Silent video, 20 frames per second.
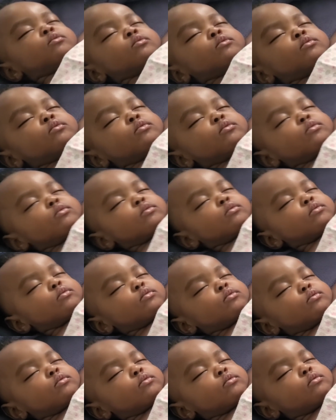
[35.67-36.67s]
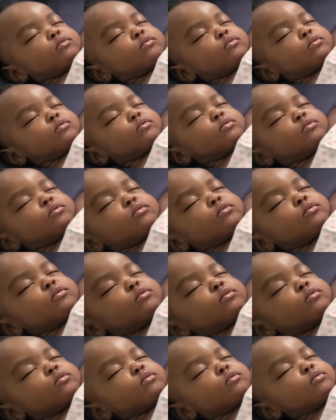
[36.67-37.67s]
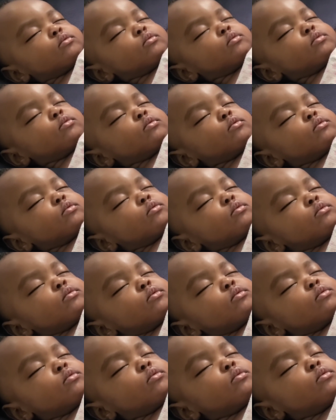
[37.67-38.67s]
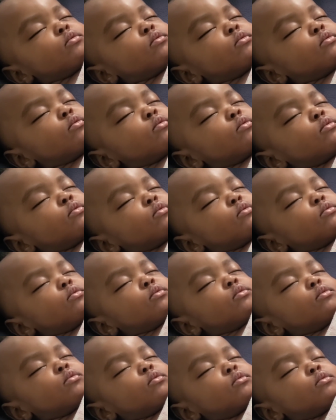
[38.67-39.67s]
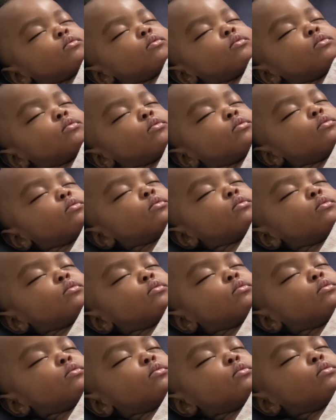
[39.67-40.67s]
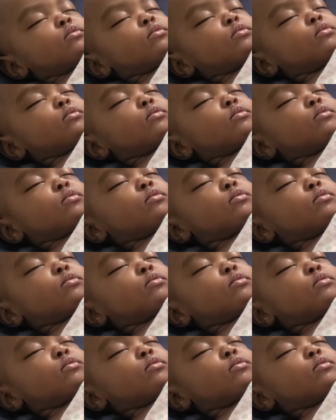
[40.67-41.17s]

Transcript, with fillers: So she's just resting away because we were up late. Like once the fever started, I